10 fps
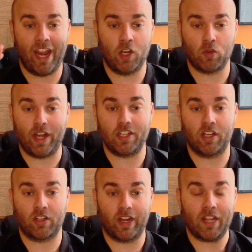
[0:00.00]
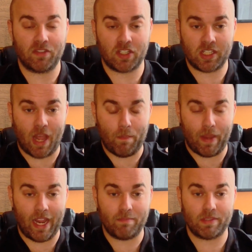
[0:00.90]
a great degree of
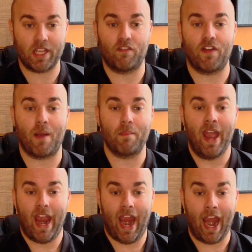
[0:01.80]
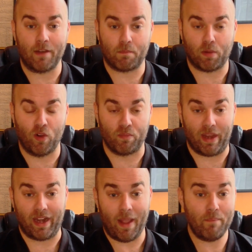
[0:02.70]
stepping himself up and improvement.